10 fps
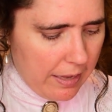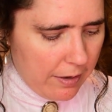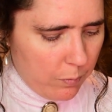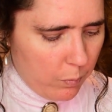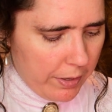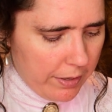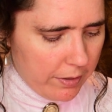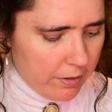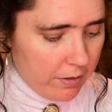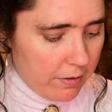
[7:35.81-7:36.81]
and
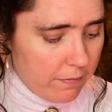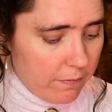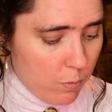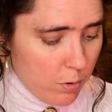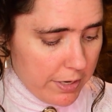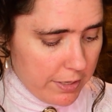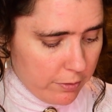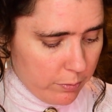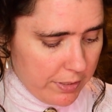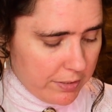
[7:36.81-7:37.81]
where 40
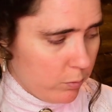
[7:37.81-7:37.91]
degrees